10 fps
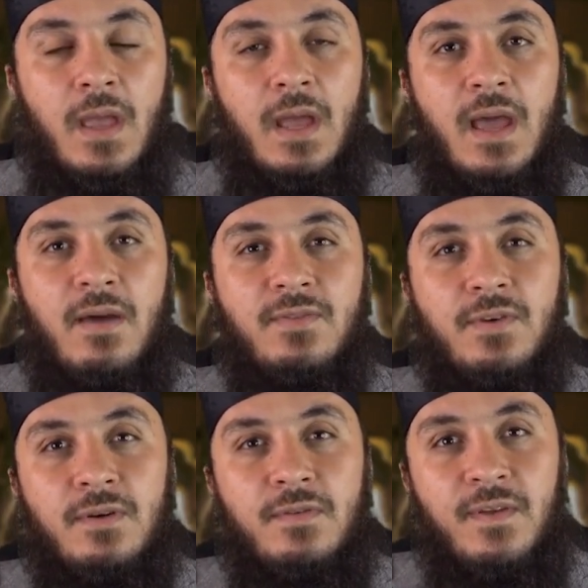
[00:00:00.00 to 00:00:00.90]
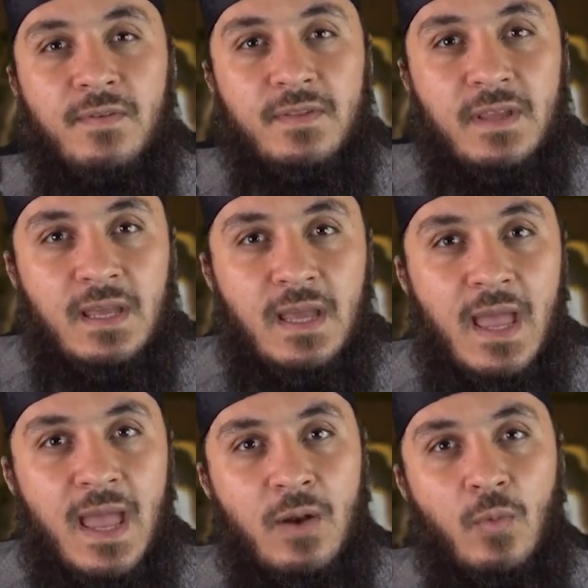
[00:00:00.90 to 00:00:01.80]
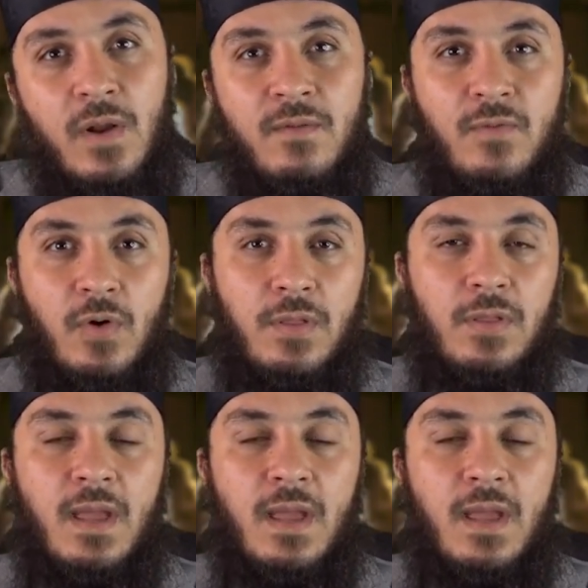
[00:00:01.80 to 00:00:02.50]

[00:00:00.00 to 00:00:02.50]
And after 50 and 1/4,